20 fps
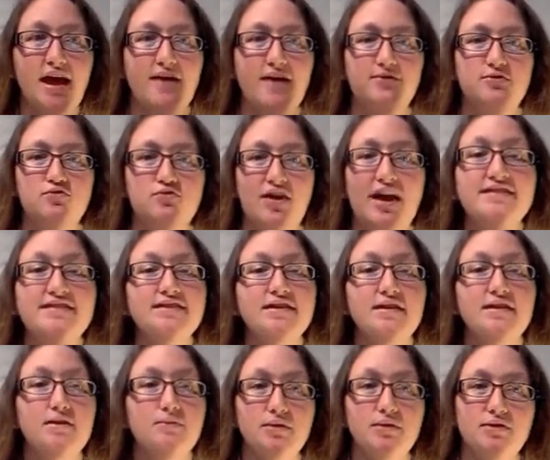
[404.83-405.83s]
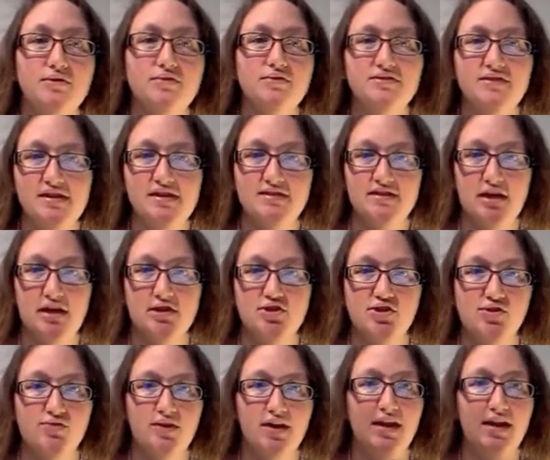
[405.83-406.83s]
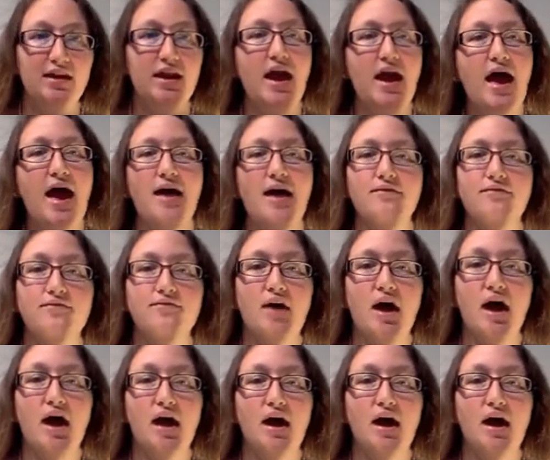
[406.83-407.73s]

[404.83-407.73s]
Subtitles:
have a drastically reduced C-section rate, have